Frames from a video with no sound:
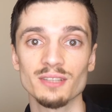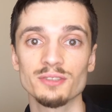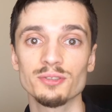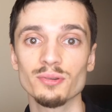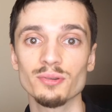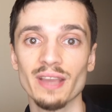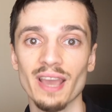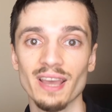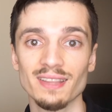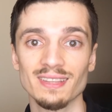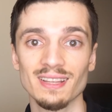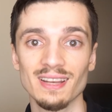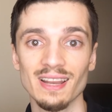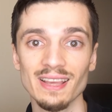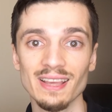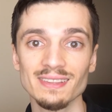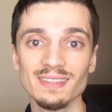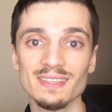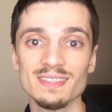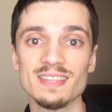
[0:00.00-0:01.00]
to get the
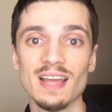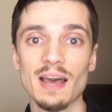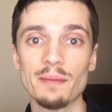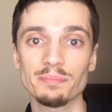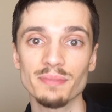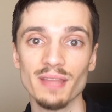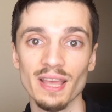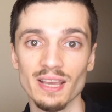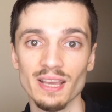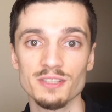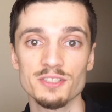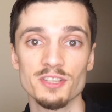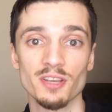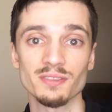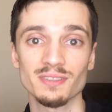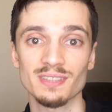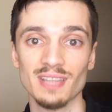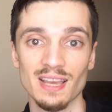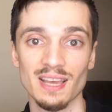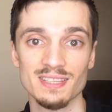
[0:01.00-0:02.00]
latest updates
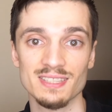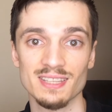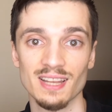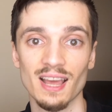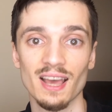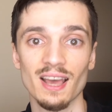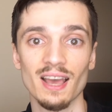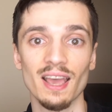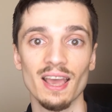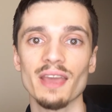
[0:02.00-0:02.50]
on Tesla